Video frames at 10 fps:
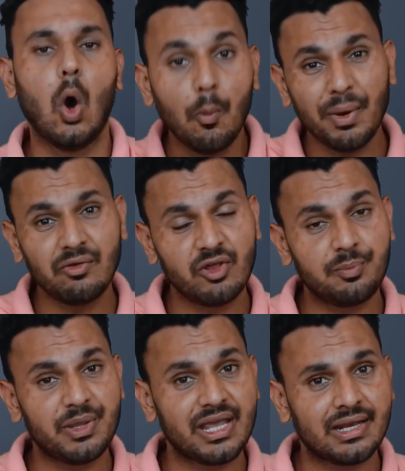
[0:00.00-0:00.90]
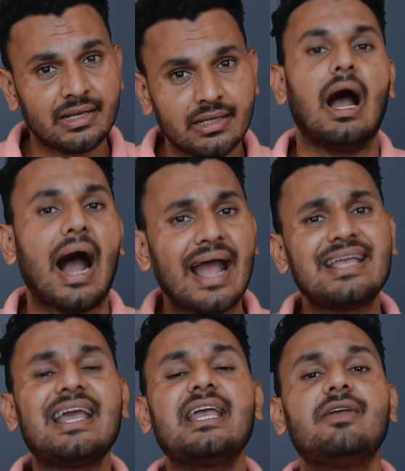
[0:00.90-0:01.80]
OpenVPN,
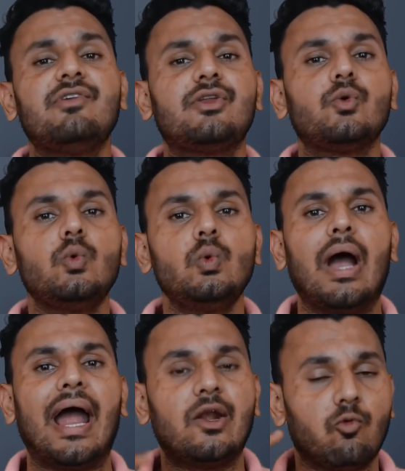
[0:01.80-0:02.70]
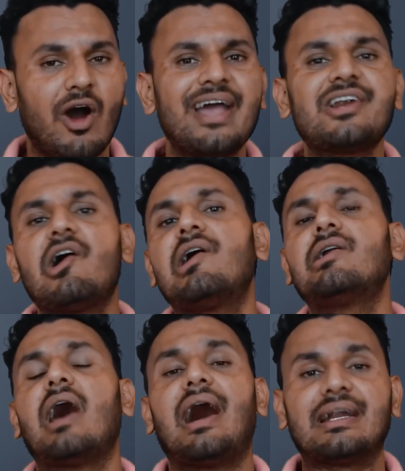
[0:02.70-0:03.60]
IKEv2 and
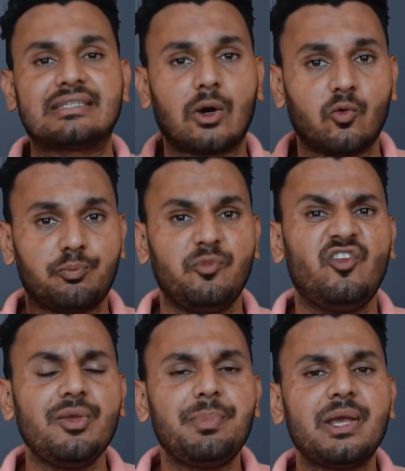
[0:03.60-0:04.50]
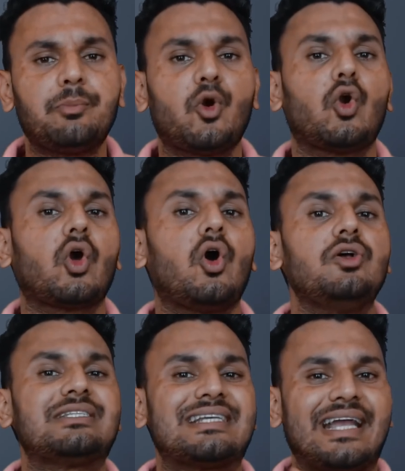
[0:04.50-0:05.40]
WireGuard are the VPN
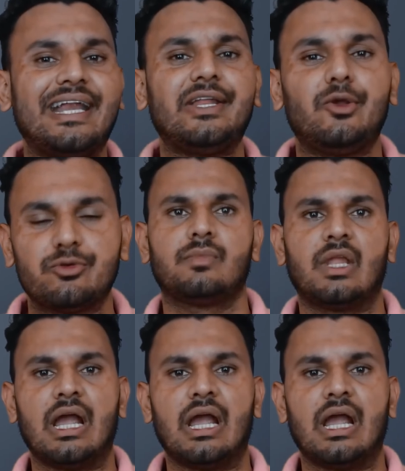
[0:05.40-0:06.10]
protocols it uses.